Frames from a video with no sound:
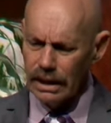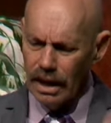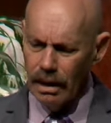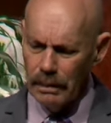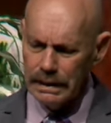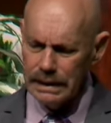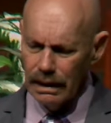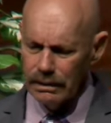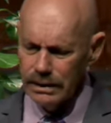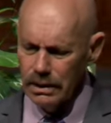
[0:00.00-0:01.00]
to come and
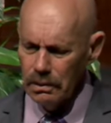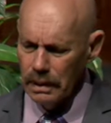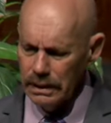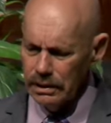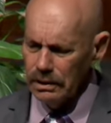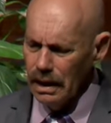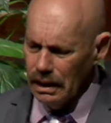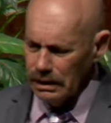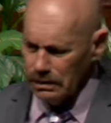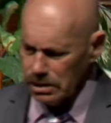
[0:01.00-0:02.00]
tell you when you,
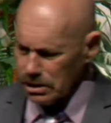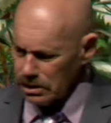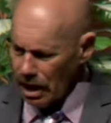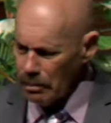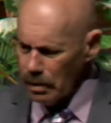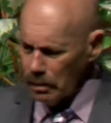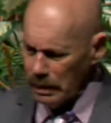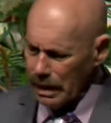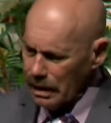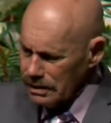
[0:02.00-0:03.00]
you stumble
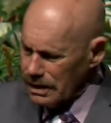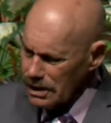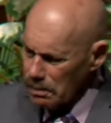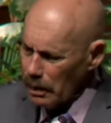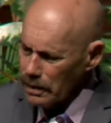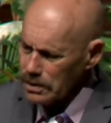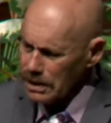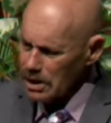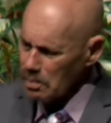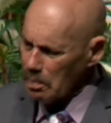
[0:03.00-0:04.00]
because this
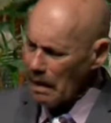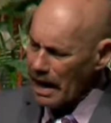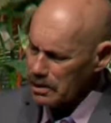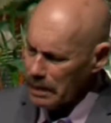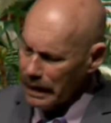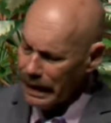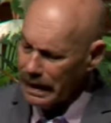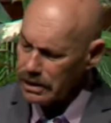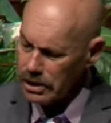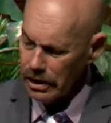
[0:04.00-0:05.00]
person is prospering and
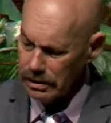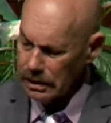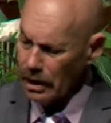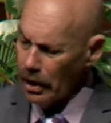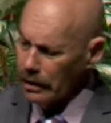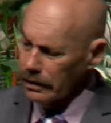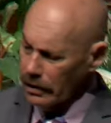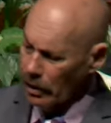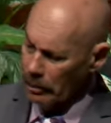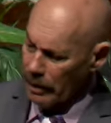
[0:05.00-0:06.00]
this person hurt
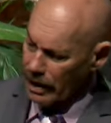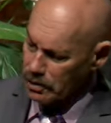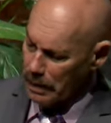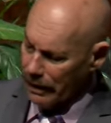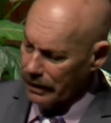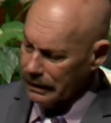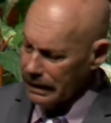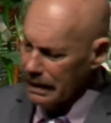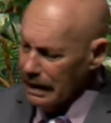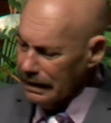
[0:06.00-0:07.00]
your
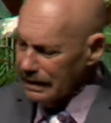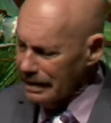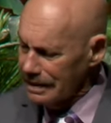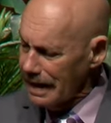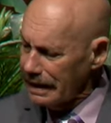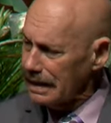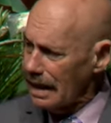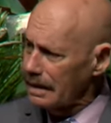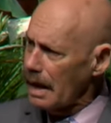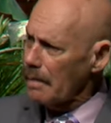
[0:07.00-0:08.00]
prosperity. Uh, they,
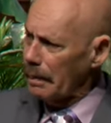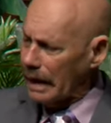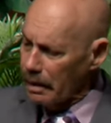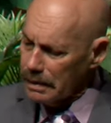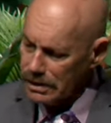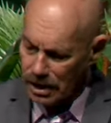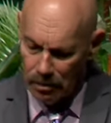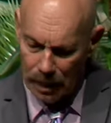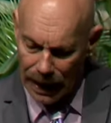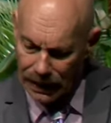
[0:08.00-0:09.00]
they, they becoming
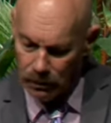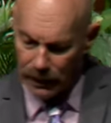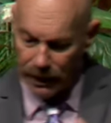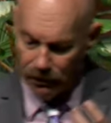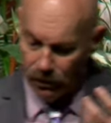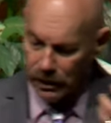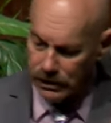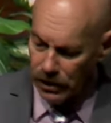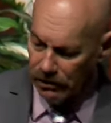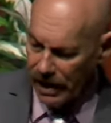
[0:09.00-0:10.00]
somebody when they ruin
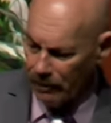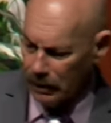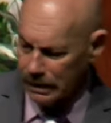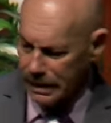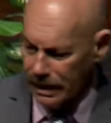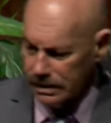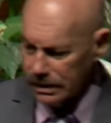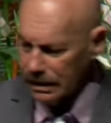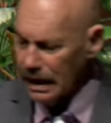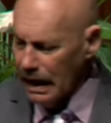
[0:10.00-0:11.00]
your
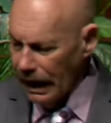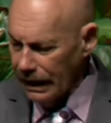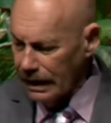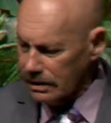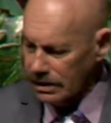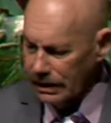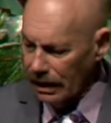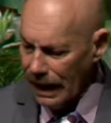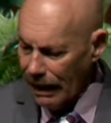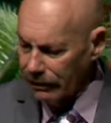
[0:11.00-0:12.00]
reputation and they're
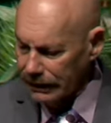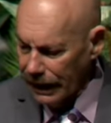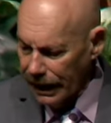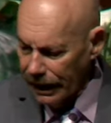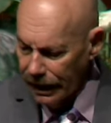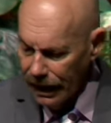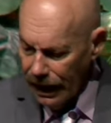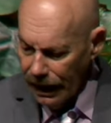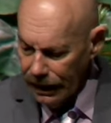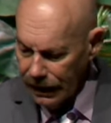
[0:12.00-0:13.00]
still out there.
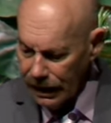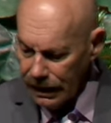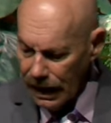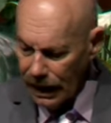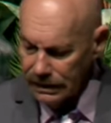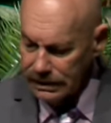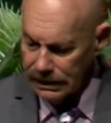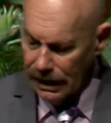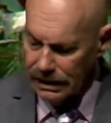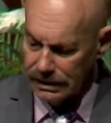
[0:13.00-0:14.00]
And then God
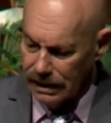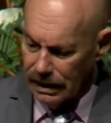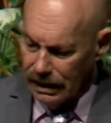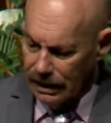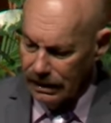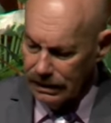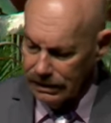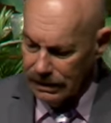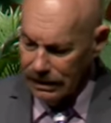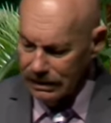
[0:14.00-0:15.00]
says,
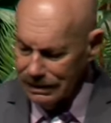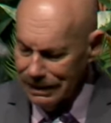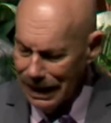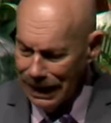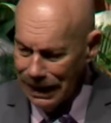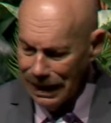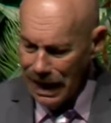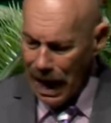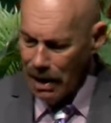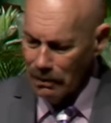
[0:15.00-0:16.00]

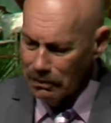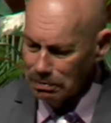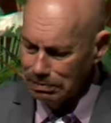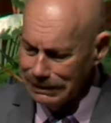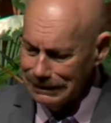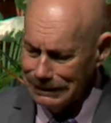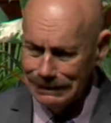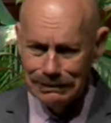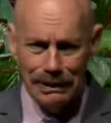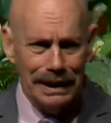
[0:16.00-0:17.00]
uh,
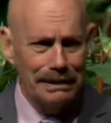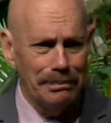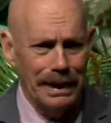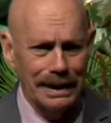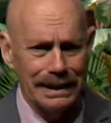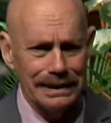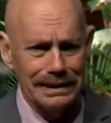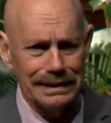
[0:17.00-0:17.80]
wait a minute.